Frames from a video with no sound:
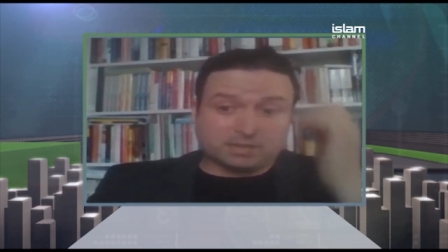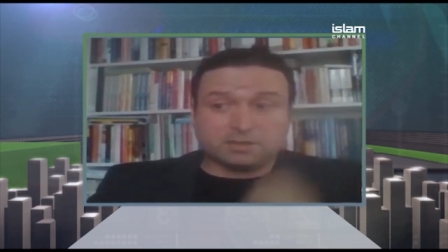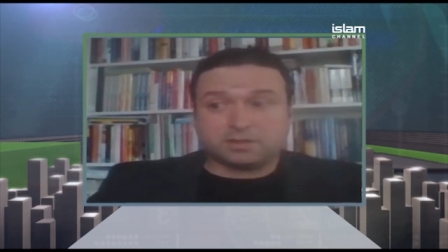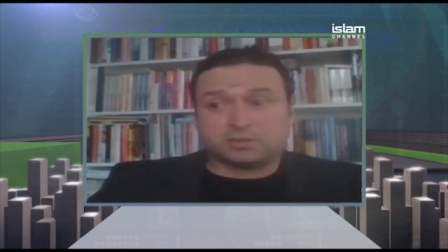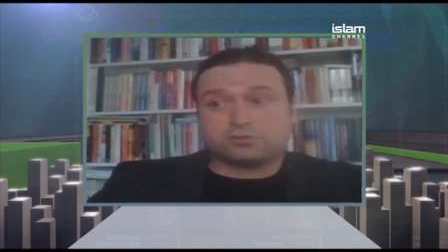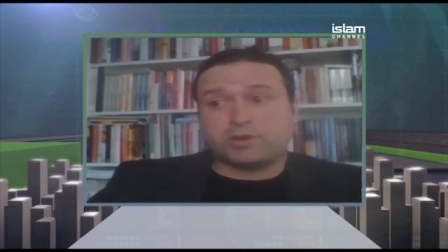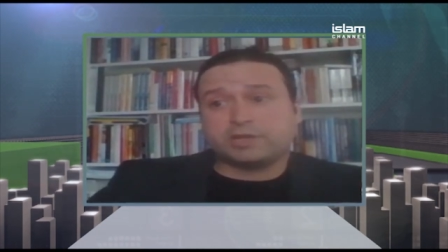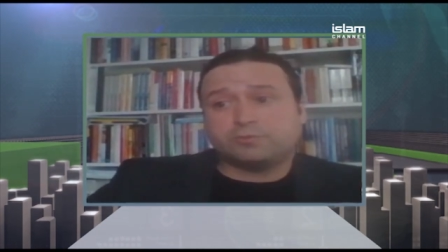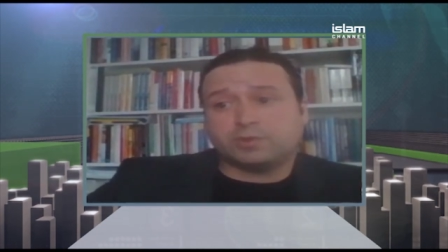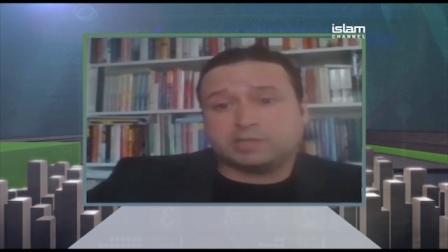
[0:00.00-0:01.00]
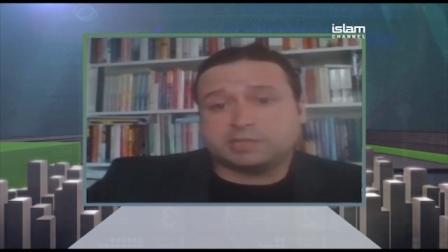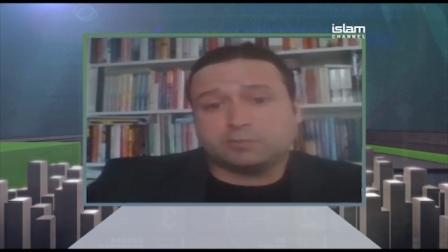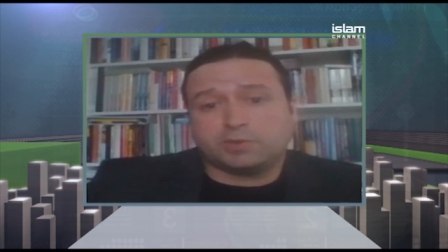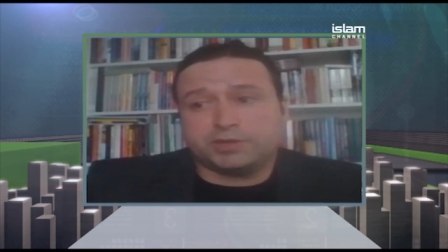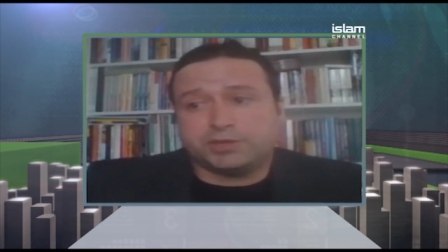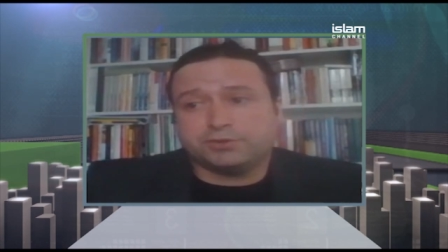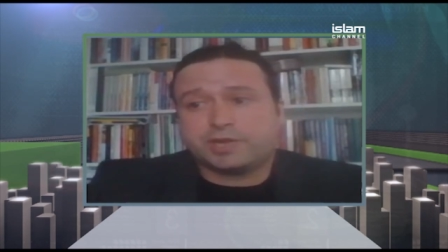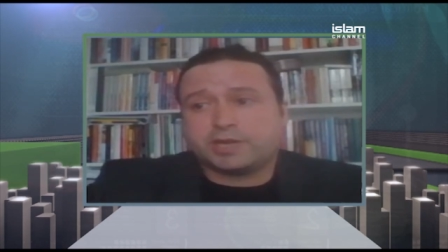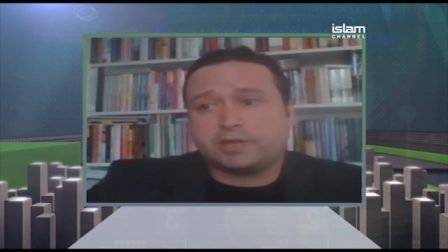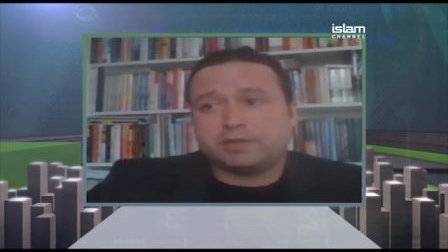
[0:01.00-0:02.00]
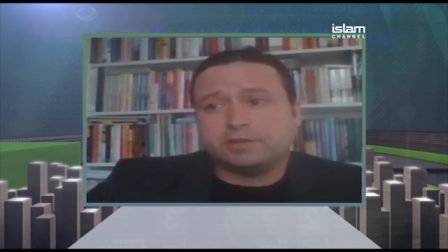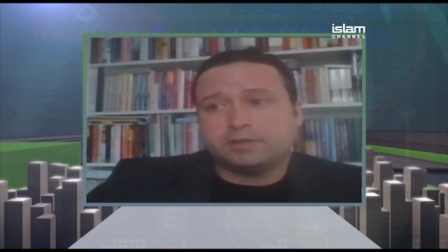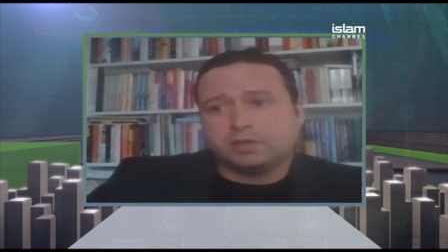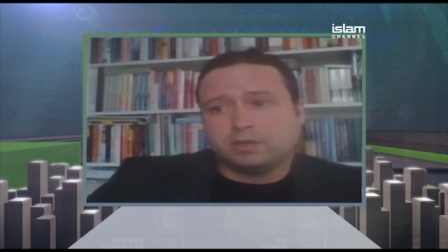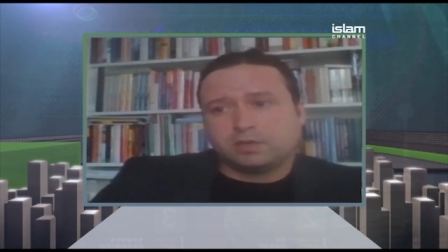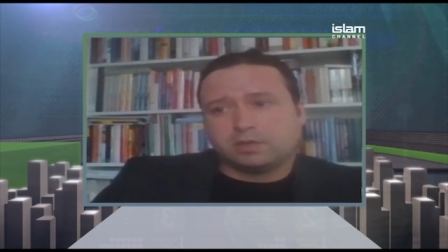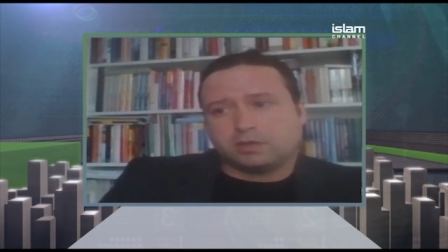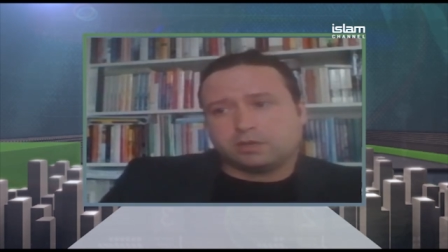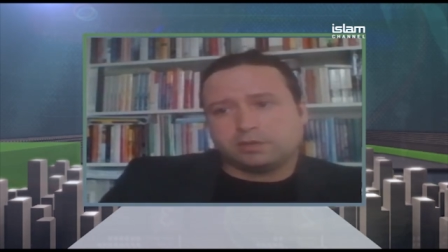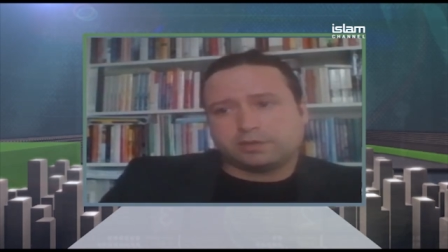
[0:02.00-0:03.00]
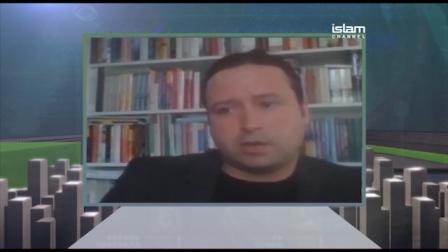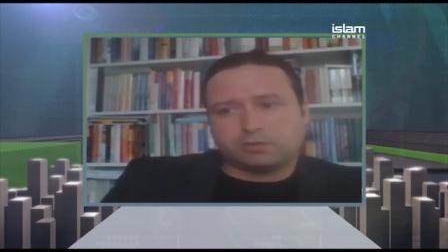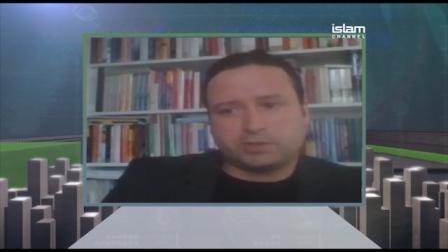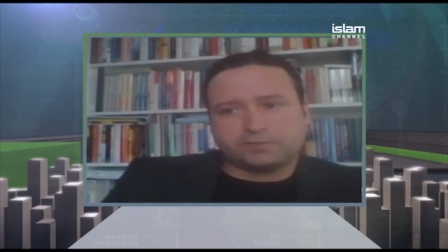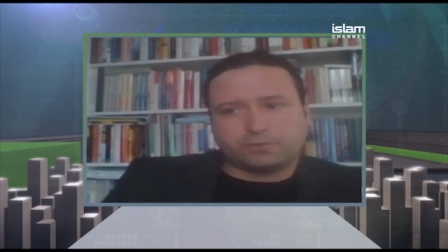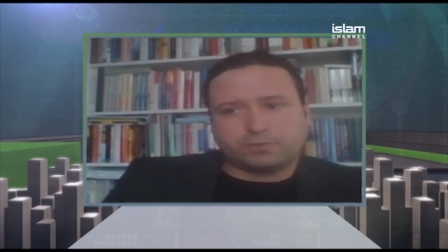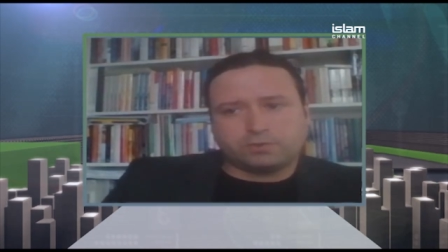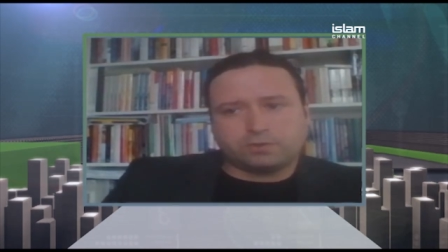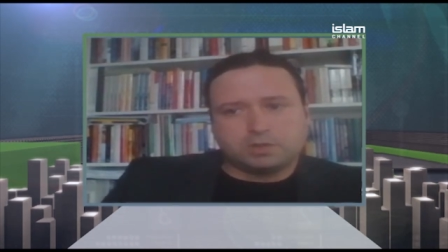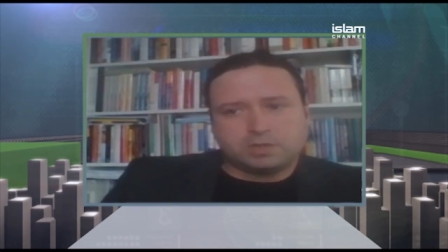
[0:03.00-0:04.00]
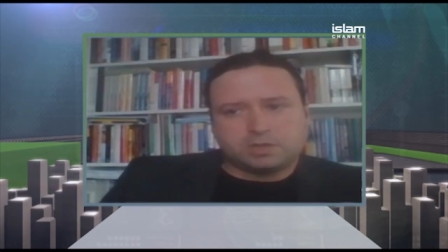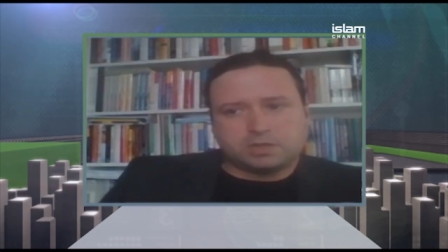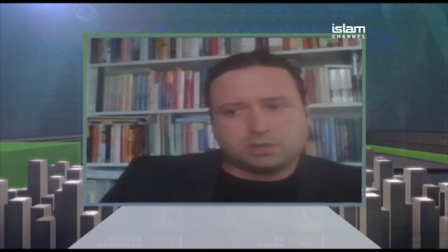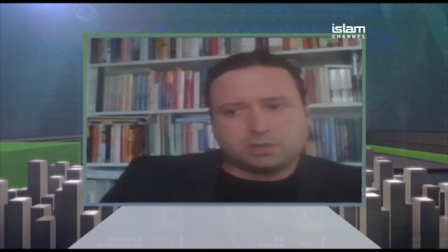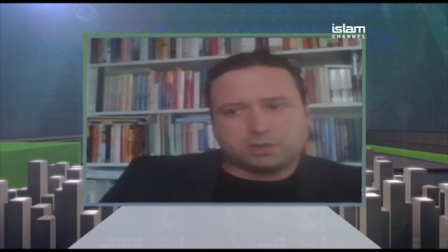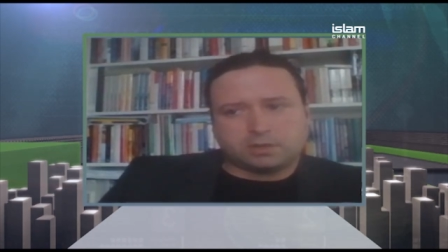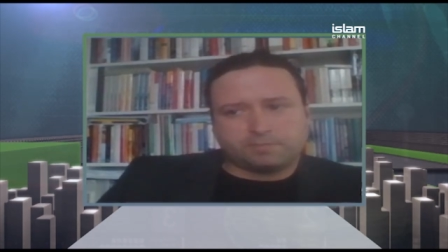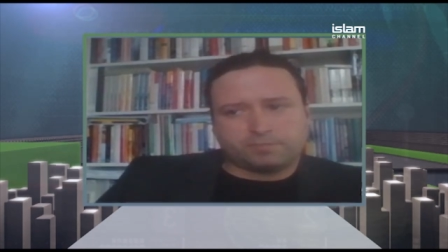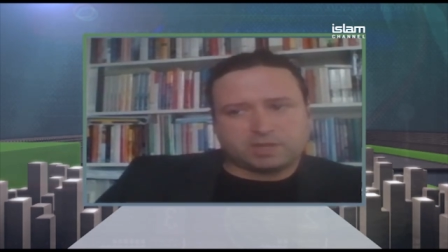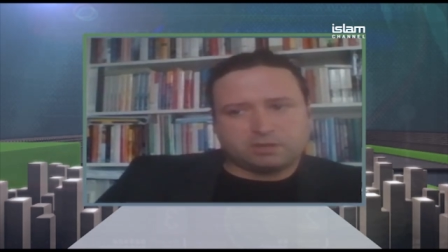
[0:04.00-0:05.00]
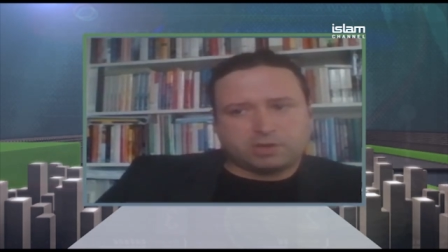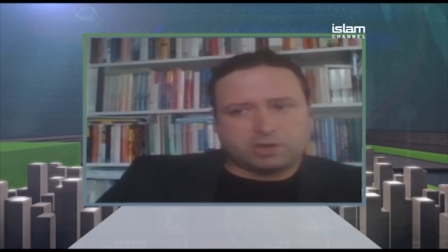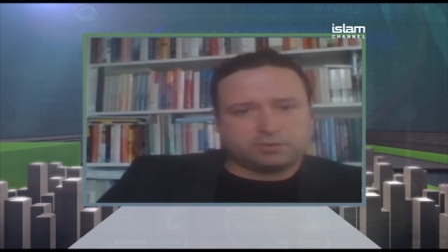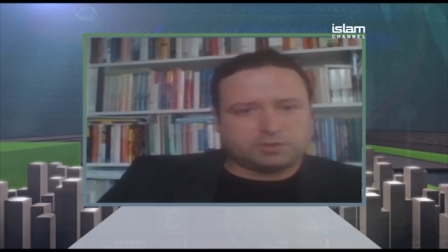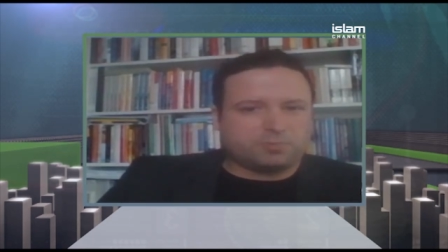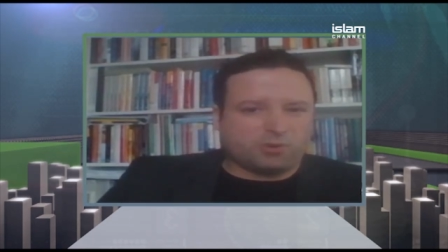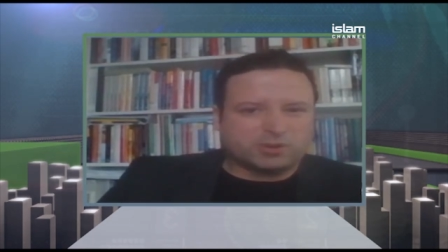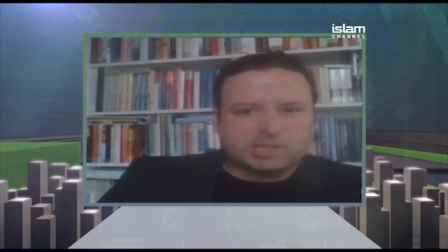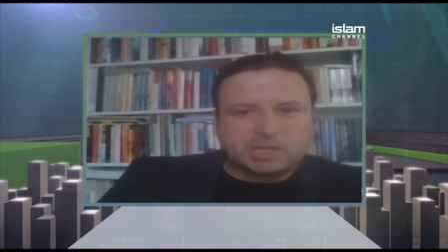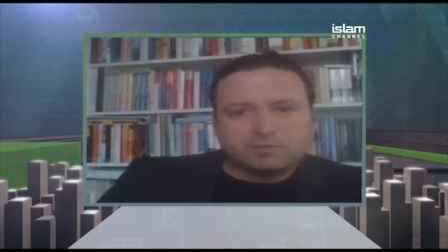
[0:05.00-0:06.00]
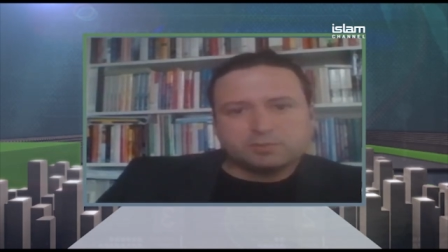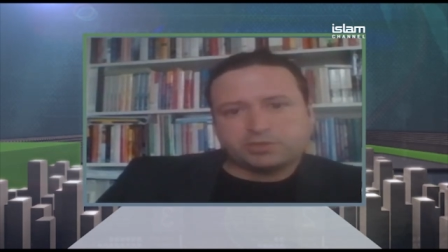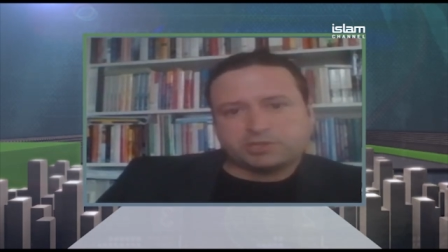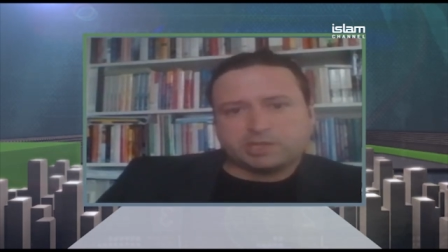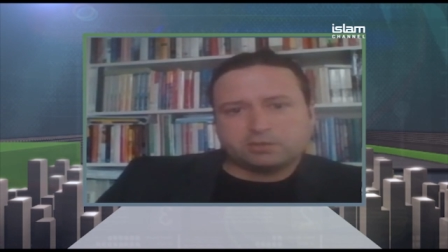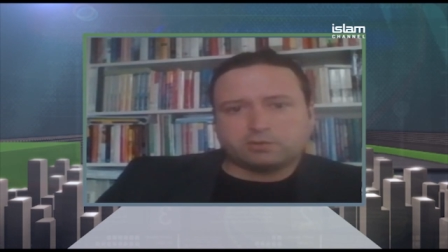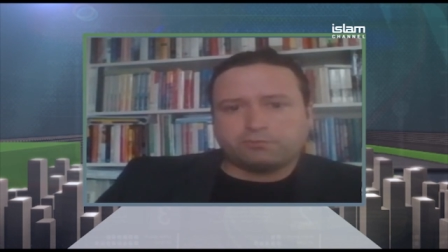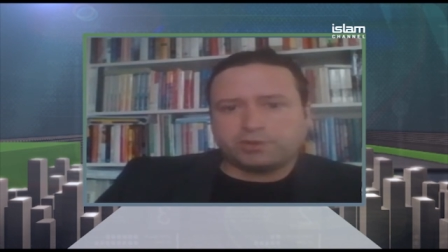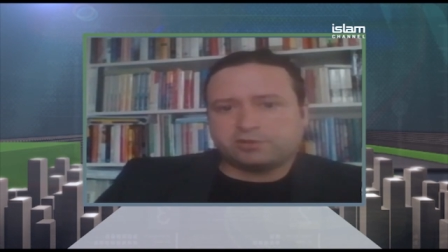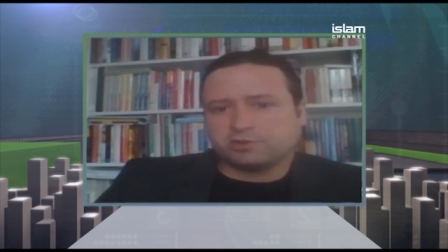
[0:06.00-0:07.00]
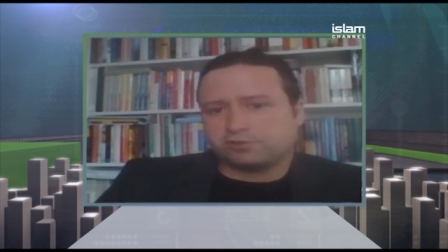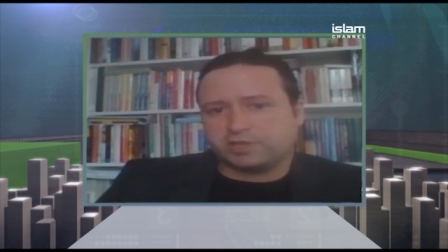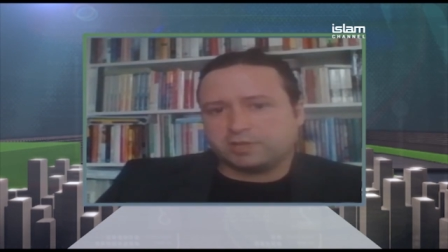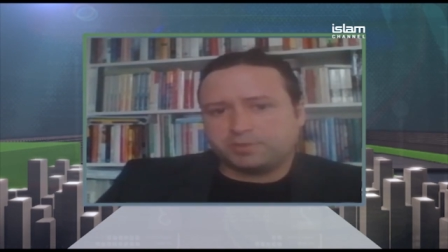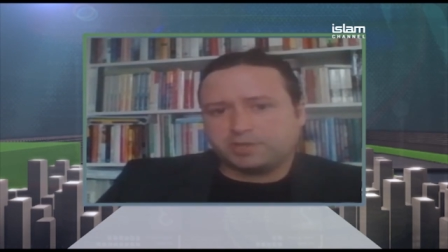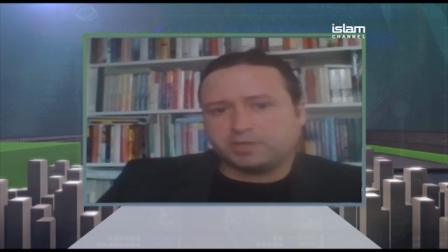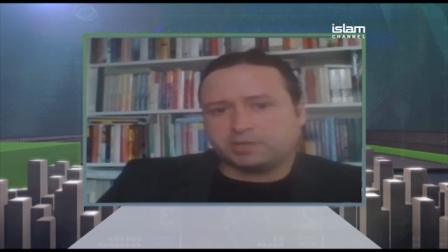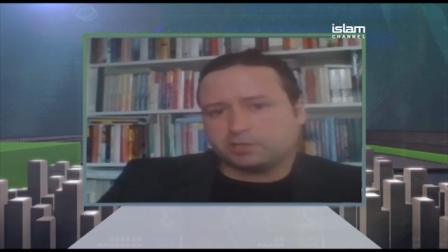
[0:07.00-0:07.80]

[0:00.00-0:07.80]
uh, trade with, with the UK accounts for um, around 0.7% of regional GDP.